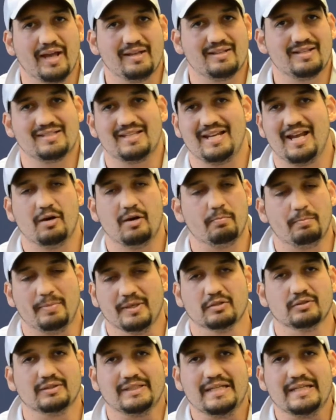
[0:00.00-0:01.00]
It doesn't help
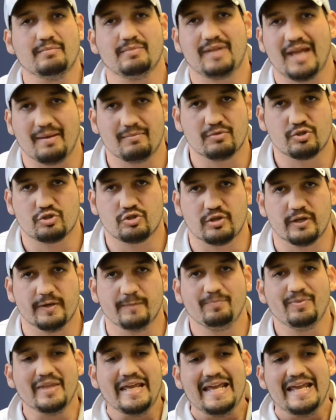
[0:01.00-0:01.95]
build team chemistry.